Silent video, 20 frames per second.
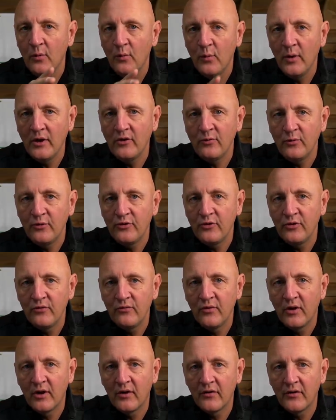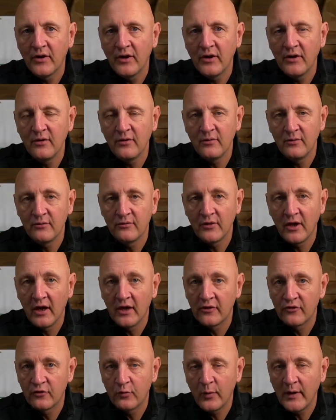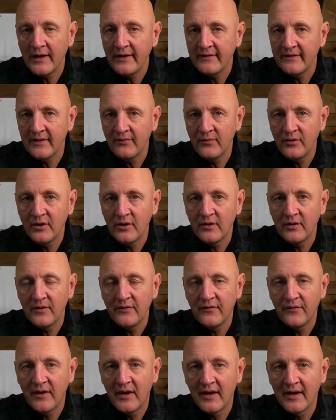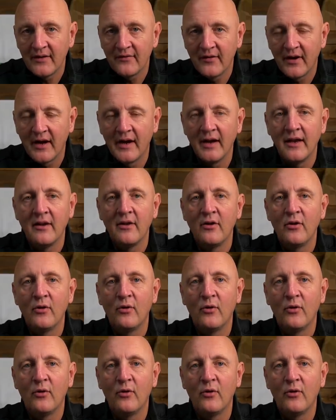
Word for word: which would you rather use, a 27 degree 5 iron